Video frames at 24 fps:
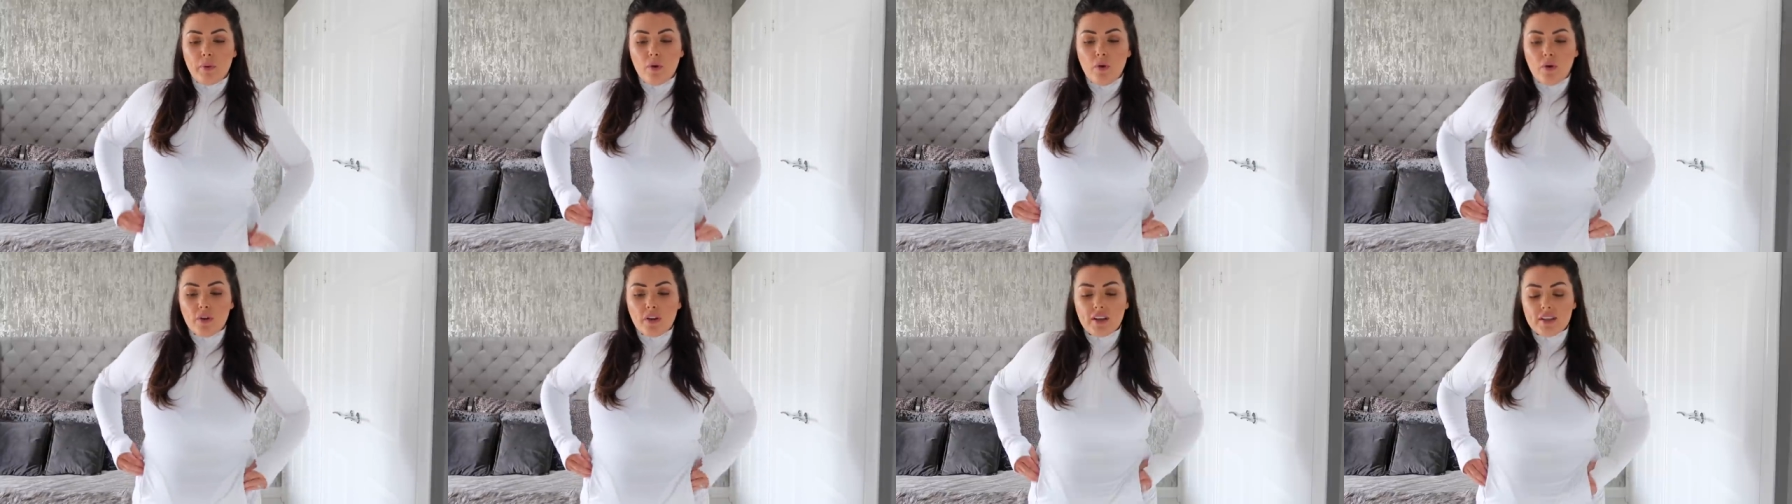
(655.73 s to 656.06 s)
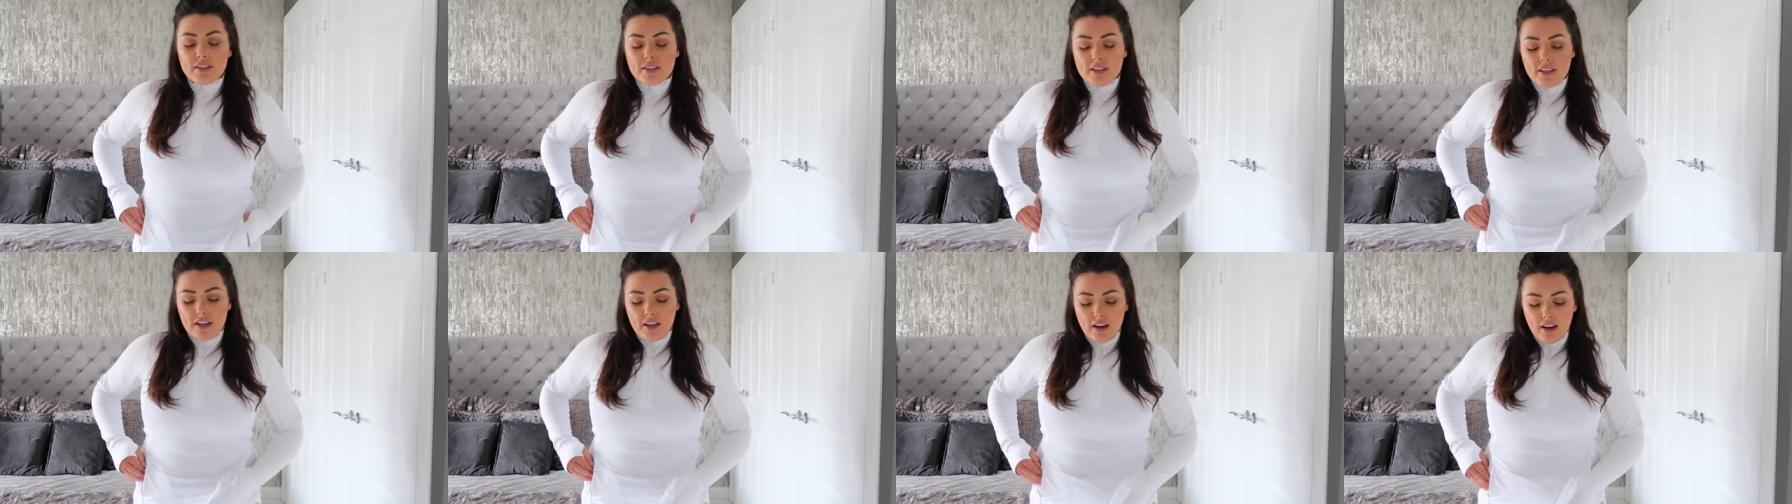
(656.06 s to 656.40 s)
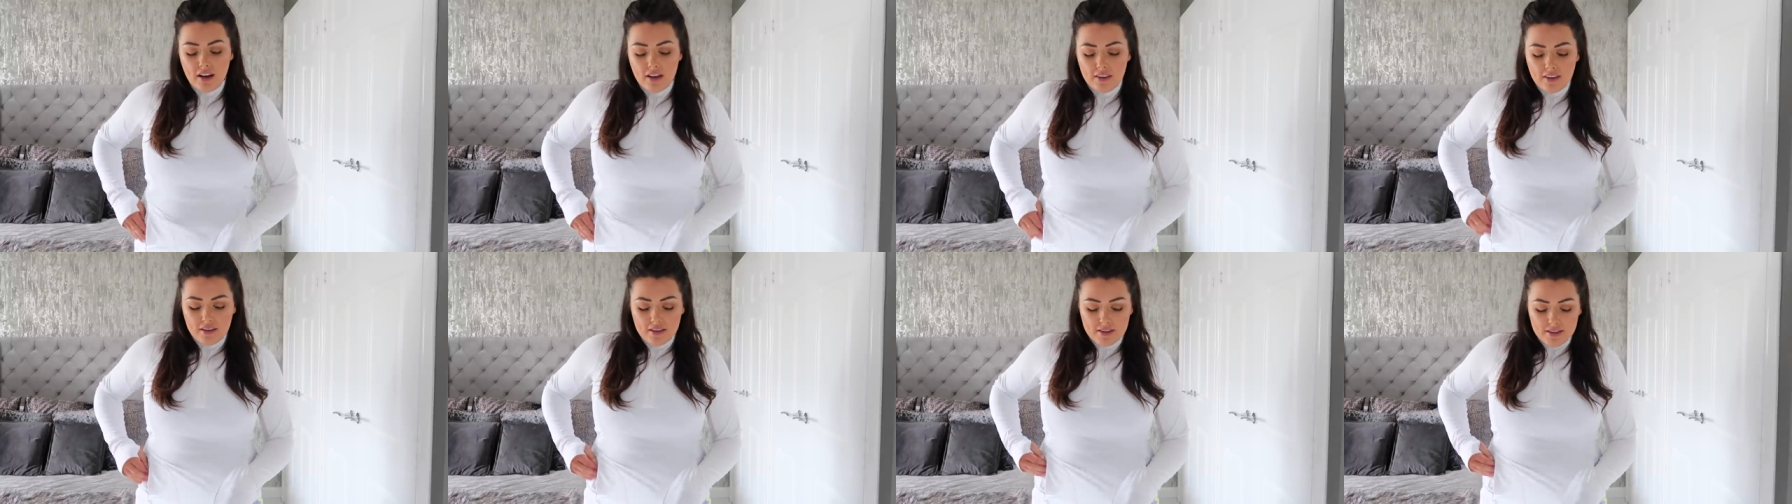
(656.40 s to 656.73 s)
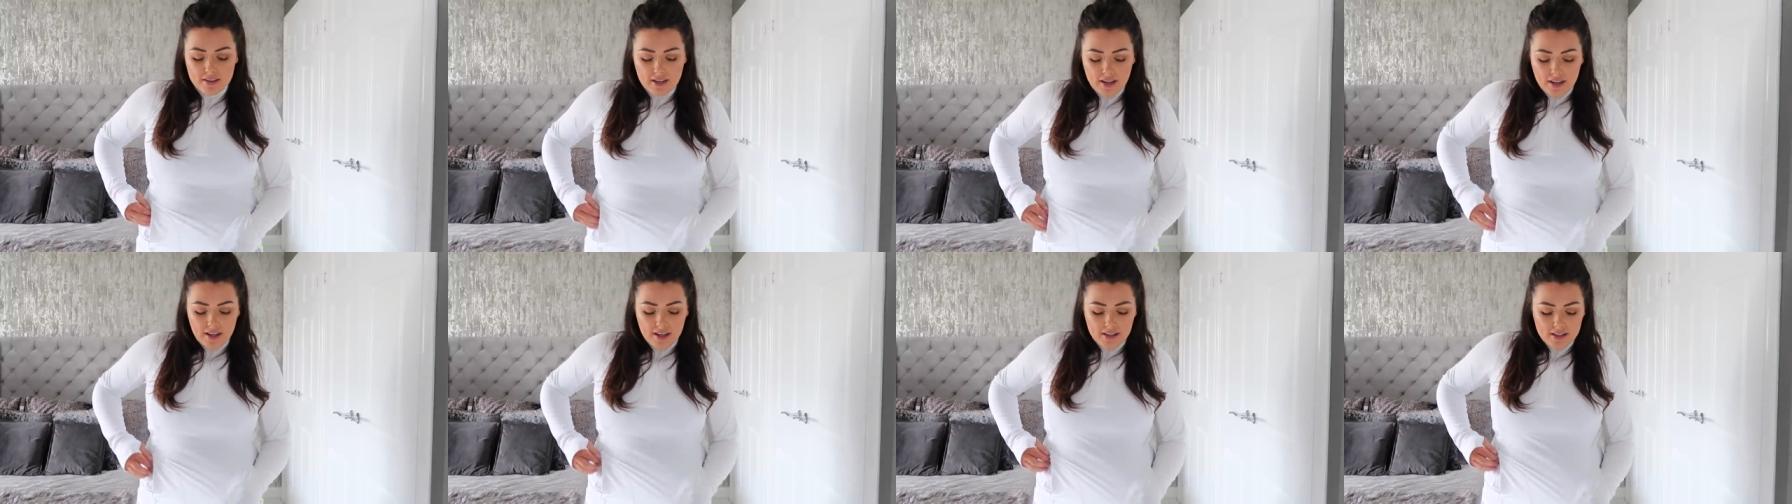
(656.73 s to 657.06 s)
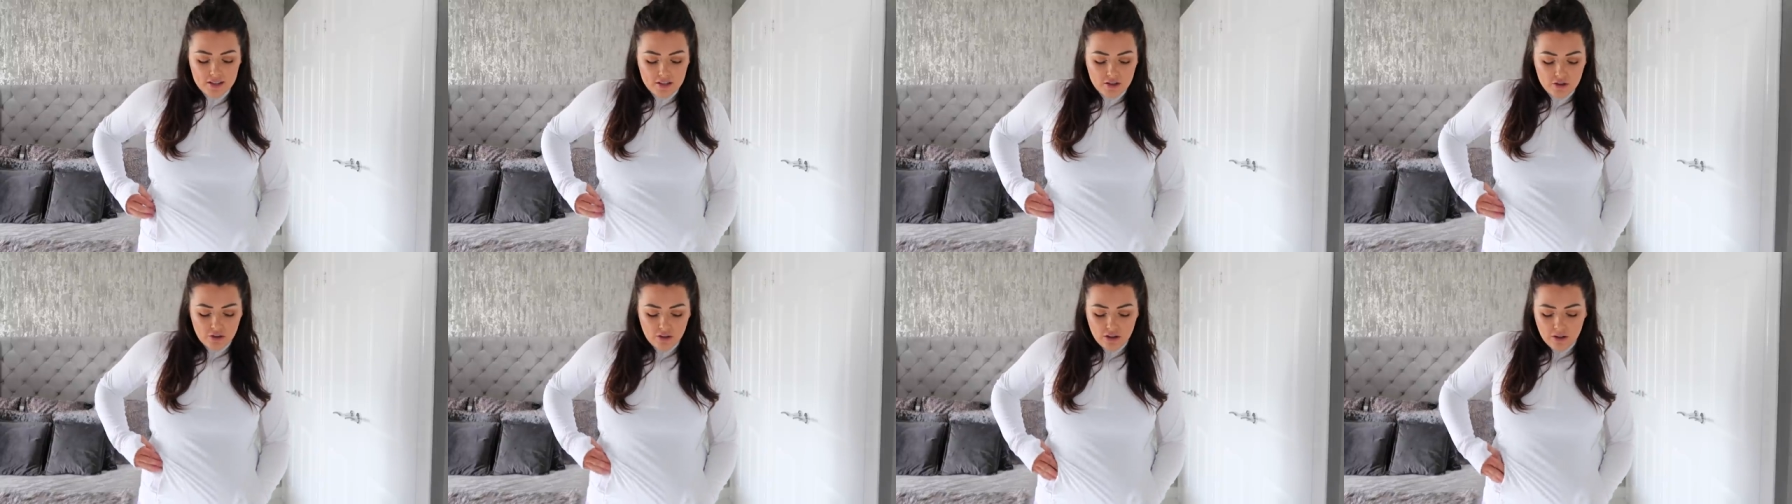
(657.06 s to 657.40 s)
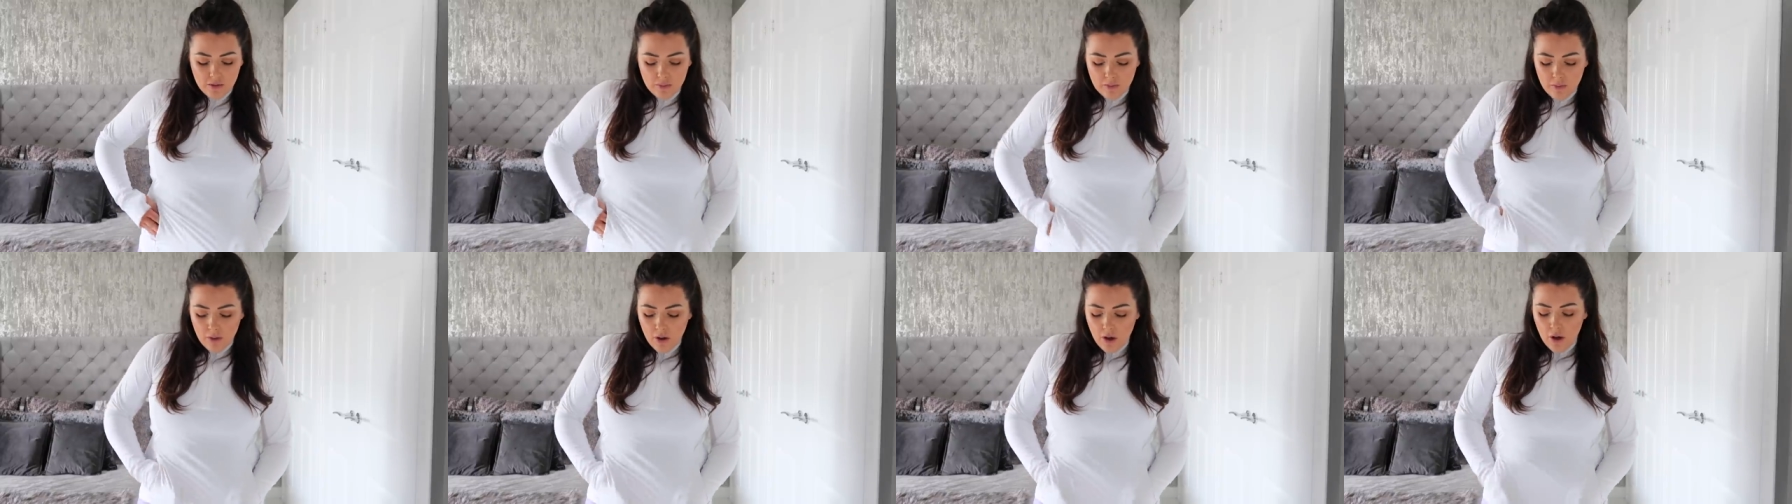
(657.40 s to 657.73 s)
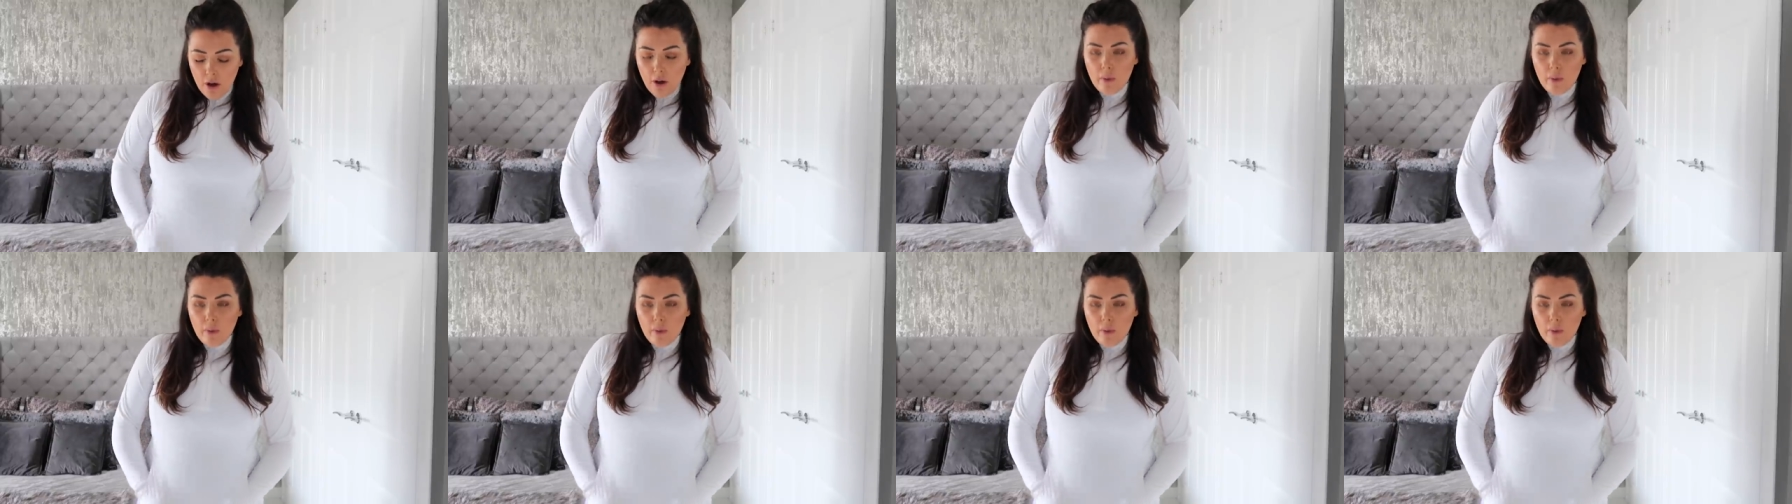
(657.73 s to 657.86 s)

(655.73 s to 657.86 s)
pockets here at the side, so you can